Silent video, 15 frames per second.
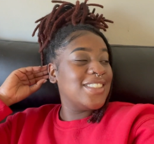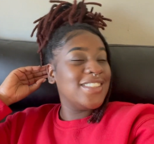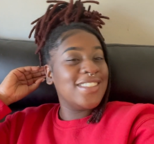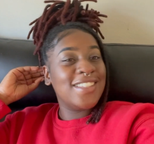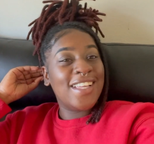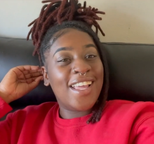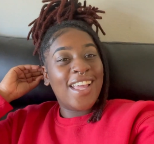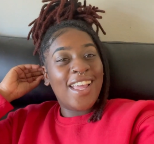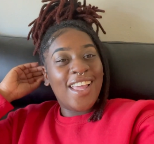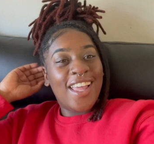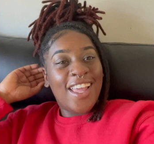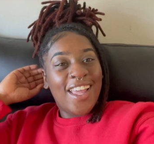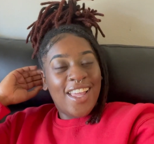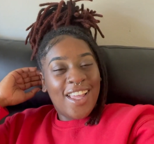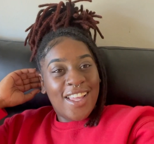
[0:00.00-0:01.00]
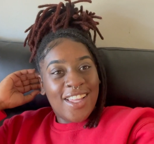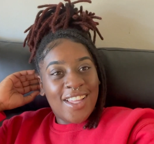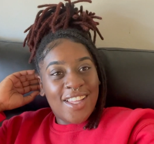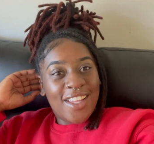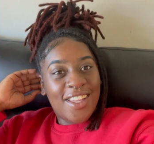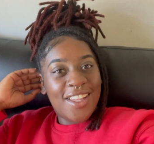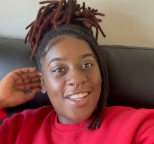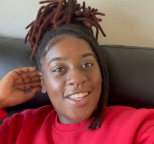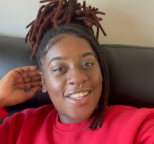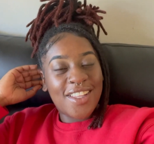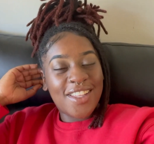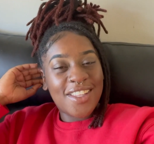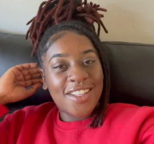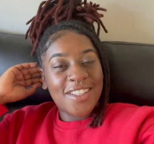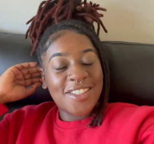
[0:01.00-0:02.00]

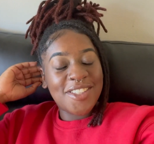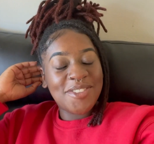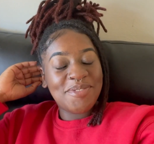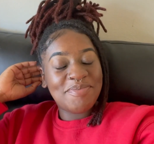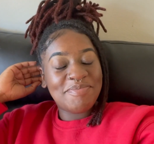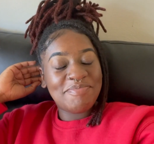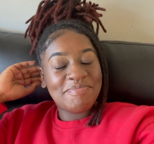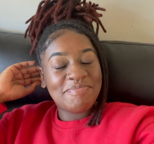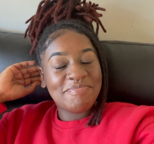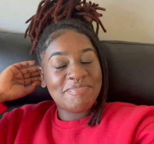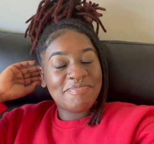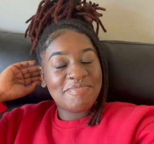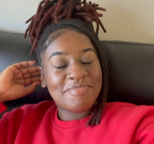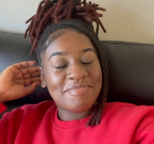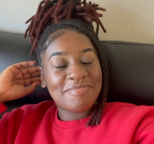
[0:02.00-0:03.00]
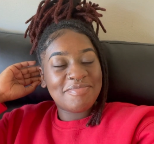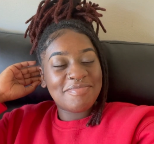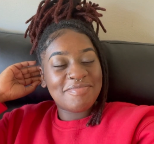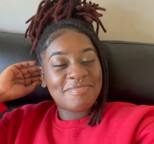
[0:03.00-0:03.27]
No one is speaking in this clip.